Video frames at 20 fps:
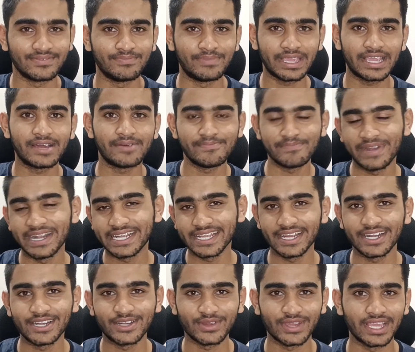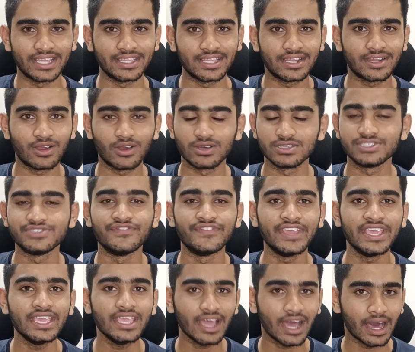become better together, because
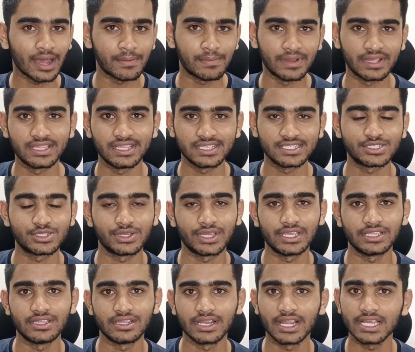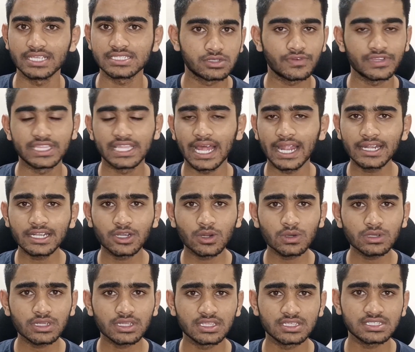we are brothers together, guys. So with that
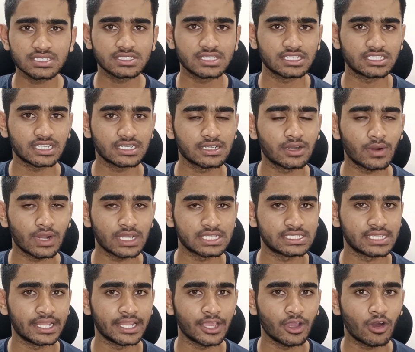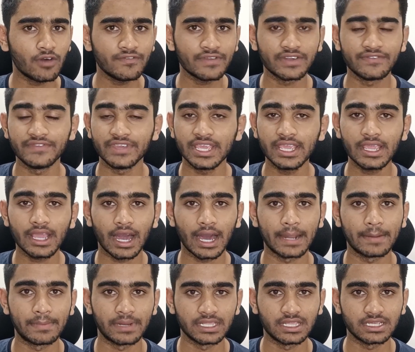note, this is Darshan Goda signing off, and we are
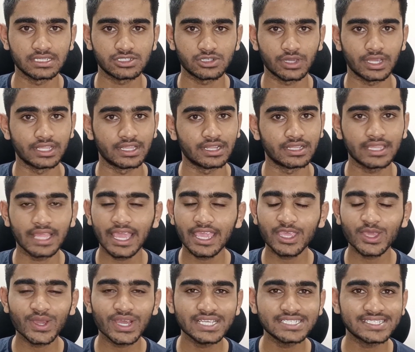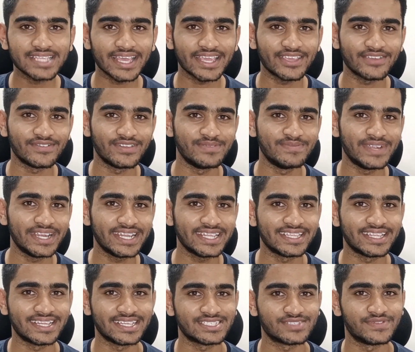brothers together. Thank you, guys. Thank you. We'll meet in the
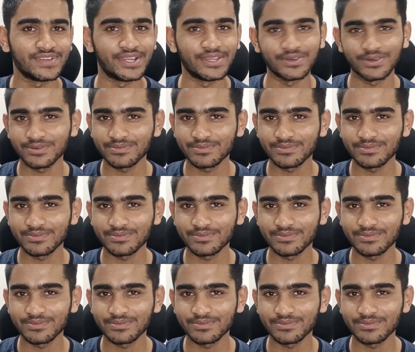next video.